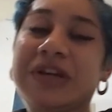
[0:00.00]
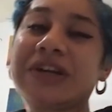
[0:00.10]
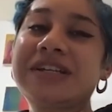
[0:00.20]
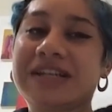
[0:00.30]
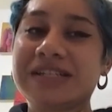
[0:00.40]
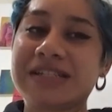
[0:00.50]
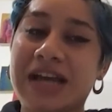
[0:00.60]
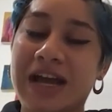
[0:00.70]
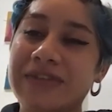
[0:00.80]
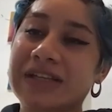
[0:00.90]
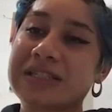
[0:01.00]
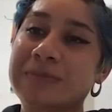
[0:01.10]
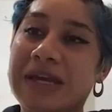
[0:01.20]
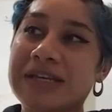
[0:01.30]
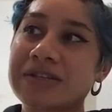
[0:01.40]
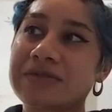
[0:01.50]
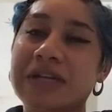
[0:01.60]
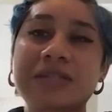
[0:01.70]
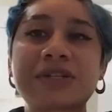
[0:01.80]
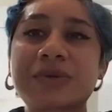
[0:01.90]
very nice to have that space of,
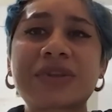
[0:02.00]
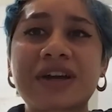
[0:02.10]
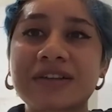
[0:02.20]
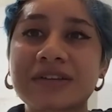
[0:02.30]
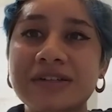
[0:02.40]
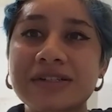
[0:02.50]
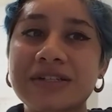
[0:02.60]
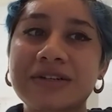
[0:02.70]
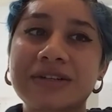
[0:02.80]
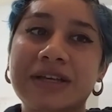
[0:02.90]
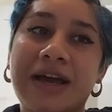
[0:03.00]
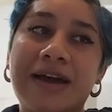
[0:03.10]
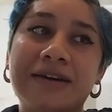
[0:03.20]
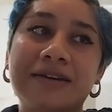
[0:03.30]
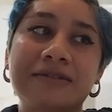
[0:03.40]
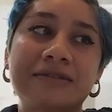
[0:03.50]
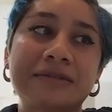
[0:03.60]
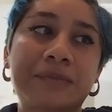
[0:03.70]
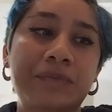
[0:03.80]
especially with colors, you know, like how,